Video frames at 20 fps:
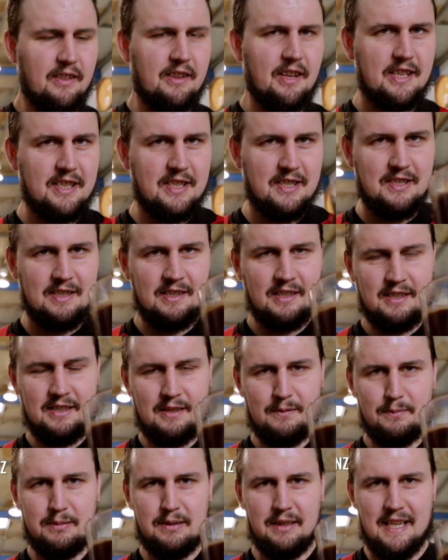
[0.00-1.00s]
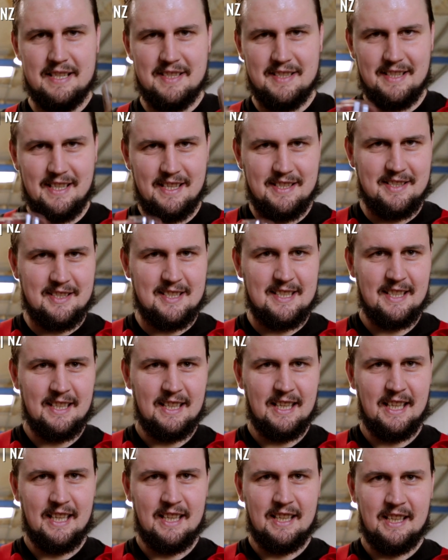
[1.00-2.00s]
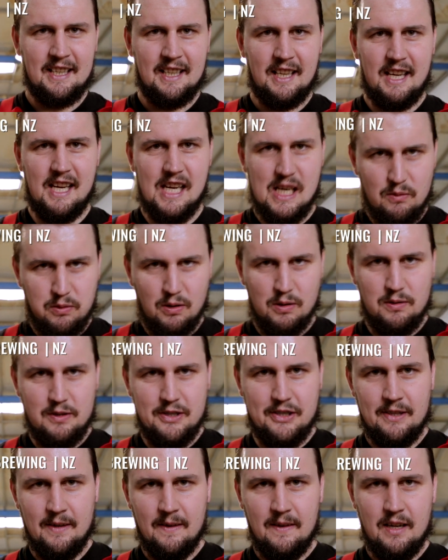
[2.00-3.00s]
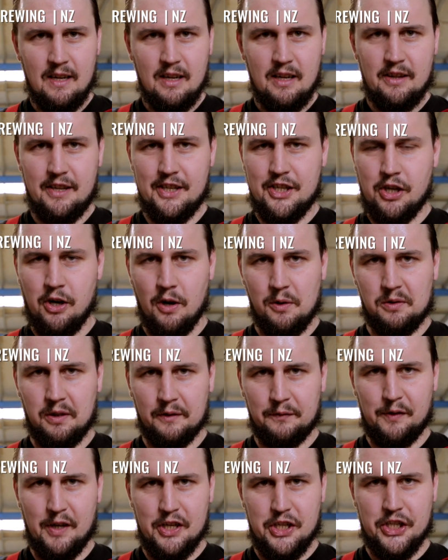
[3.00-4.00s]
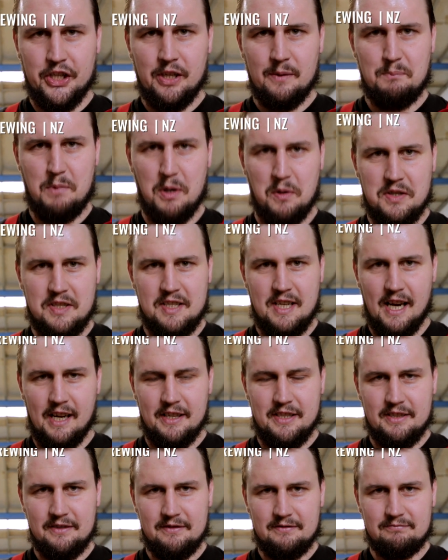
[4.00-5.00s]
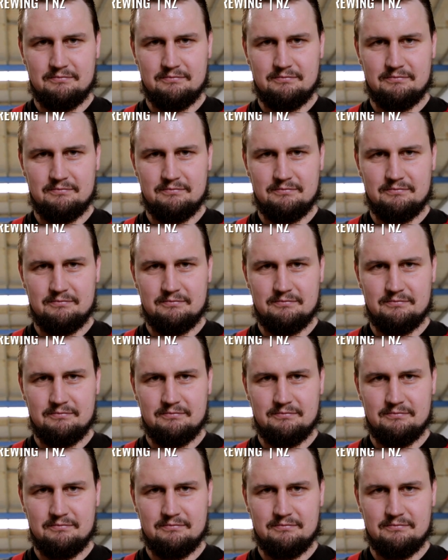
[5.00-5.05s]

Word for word: This plus this equals the chocolate fish milk stout.